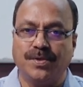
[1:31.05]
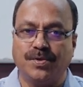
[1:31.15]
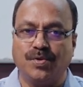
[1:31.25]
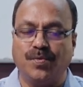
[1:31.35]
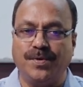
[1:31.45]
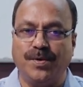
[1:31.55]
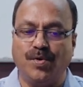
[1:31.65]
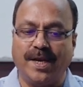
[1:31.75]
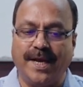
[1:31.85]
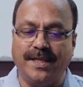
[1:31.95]
So we have
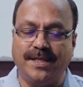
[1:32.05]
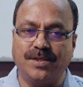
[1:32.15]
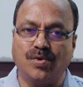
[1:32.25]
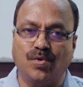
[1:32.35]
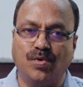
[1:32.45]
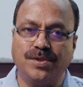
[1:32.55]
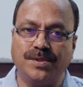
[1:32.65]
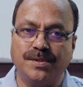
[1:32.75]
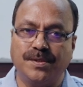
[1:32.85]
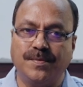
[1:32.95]
to align this
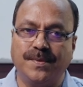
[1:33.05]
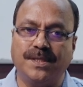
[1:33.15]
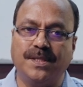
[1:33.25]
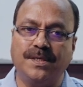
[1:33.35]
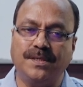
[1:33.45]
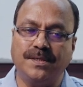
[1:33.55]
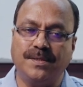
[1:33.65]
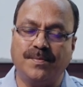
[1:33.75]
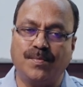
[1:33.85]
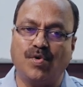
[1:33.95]
course with the
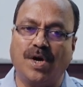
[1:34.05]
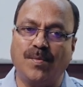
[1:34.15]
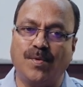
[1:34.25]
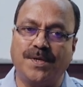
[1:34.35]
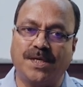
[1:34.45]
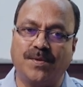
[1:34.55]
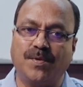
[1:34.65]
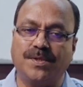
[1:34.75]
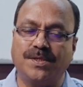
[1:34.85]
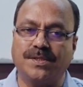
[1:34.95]
program objective
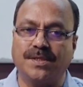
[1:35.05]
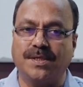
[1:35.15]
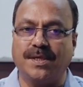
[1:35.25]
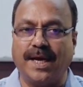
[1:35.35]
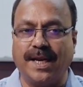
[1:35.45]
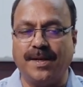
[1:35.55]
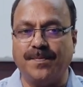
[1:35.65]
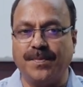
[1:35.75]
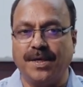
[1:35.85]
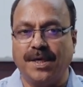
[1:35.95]
of this uh, L L M.